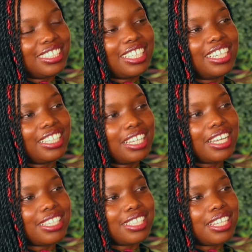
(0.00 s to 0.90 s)
Yeah. Rice
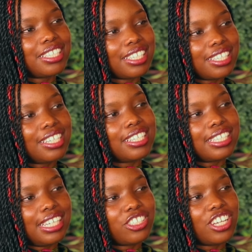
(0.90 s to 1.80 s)
hasn't done nothing to me. I
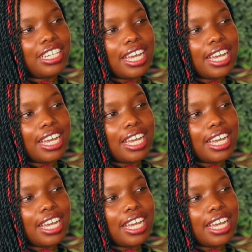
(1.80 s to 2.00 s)
don't see why.